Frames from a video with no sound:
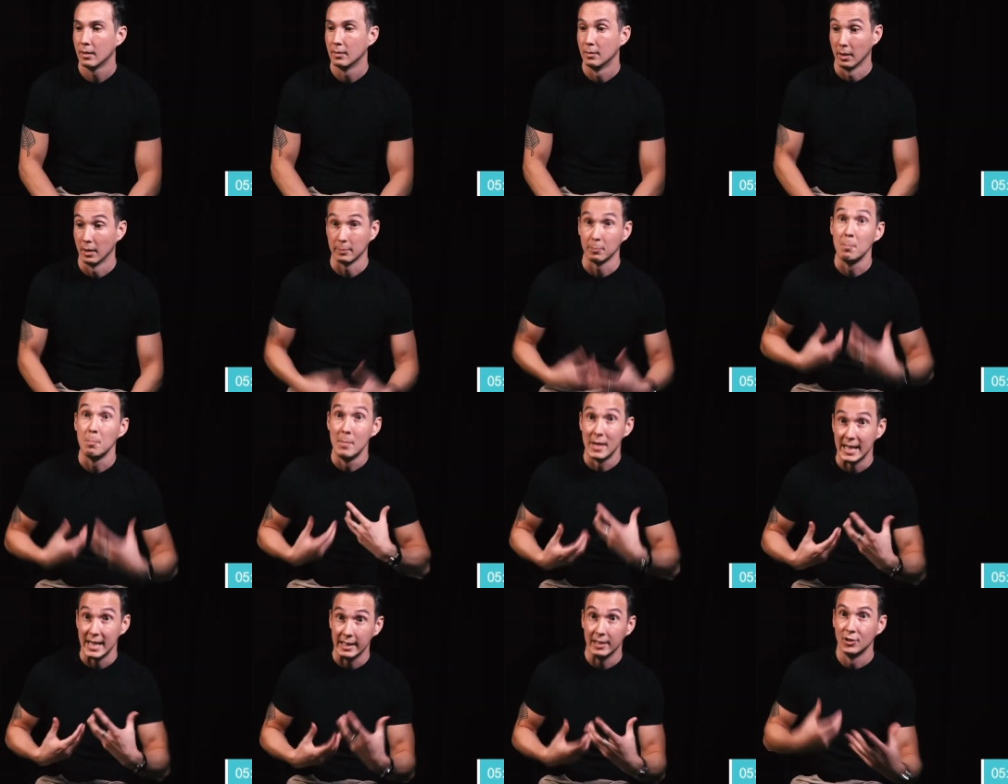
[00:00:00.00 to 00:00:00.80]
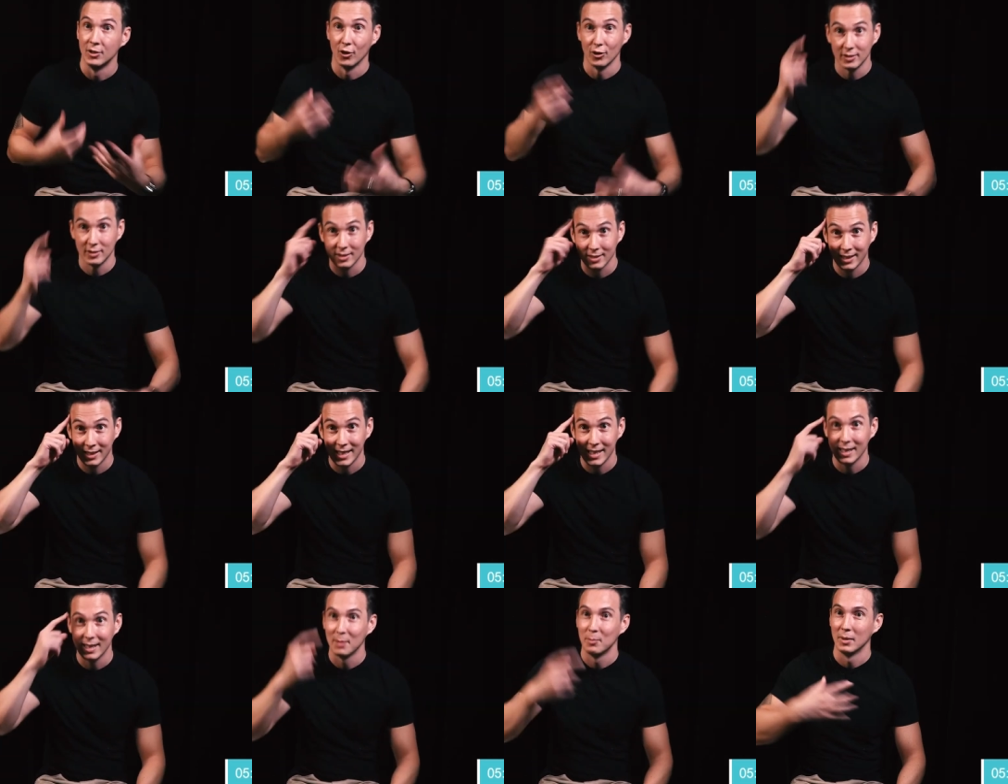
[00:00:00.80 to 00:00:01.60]
Like me, not just
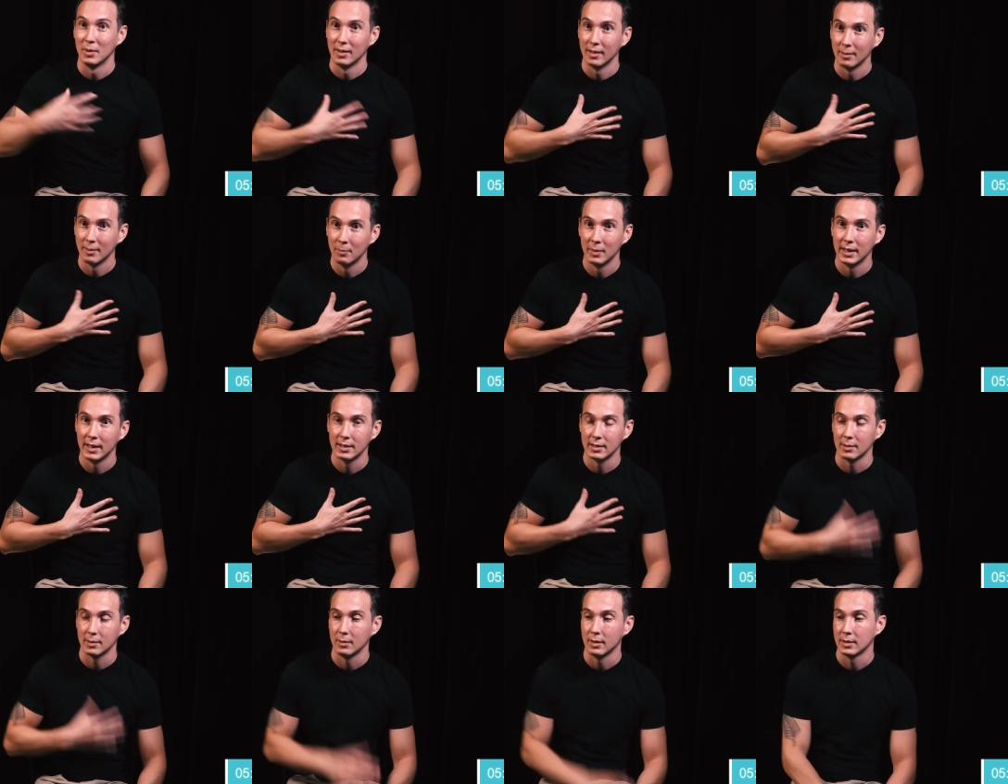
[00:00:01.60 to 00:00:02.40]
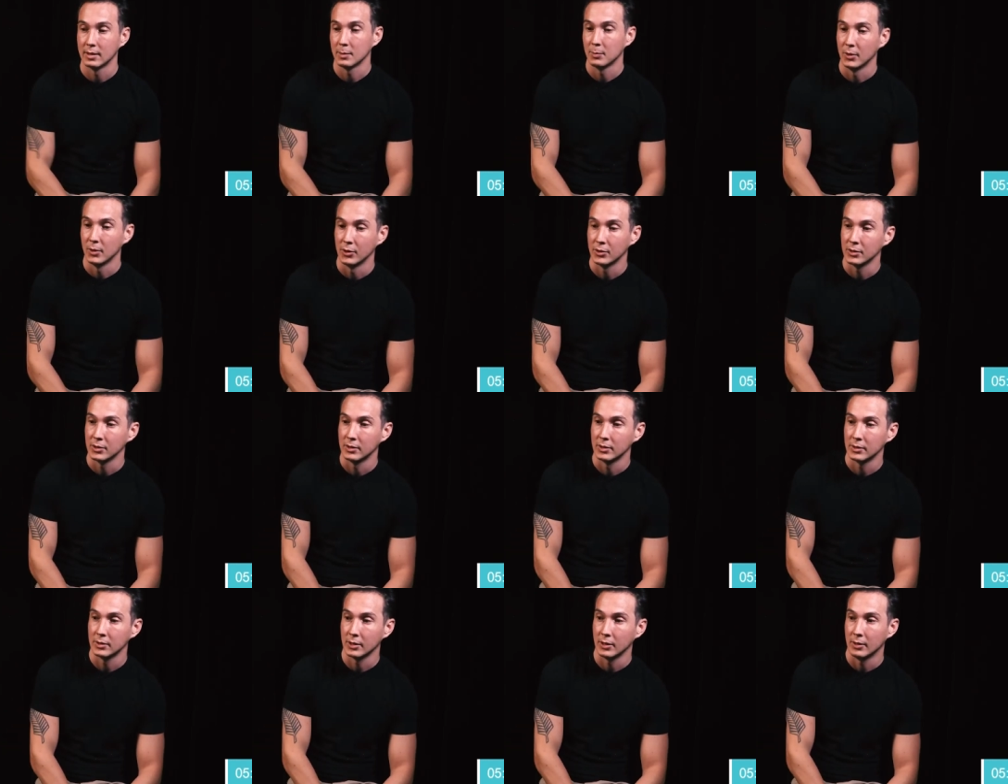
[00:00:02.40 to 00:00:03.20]
here, but me as a
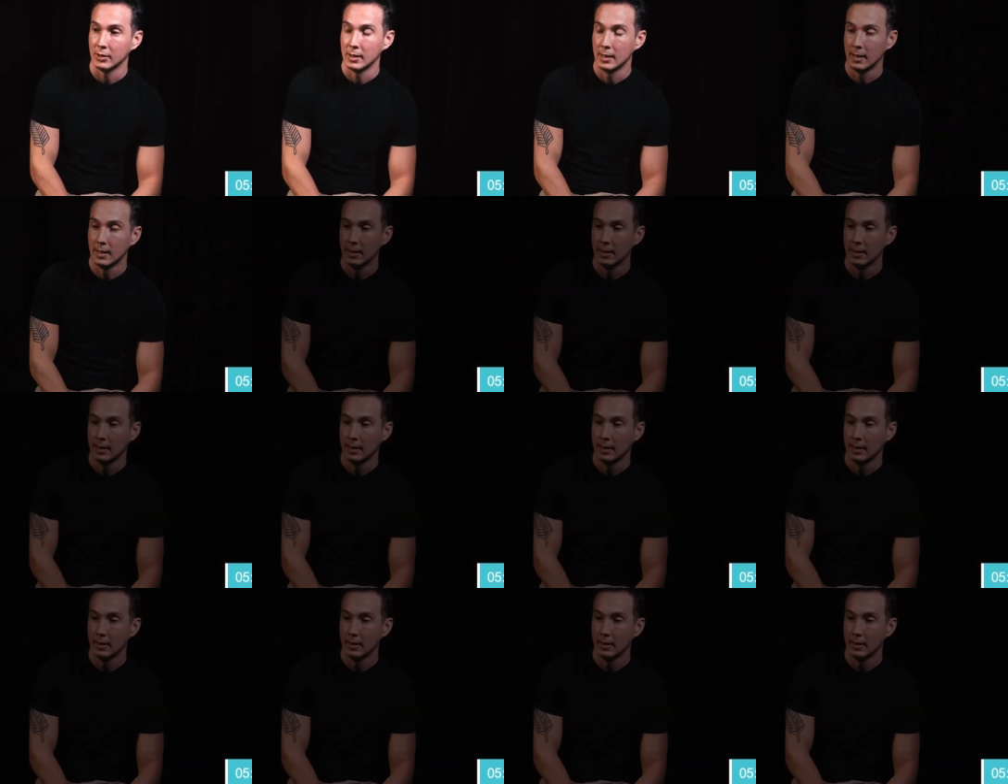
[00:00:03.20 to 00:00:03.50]
person. So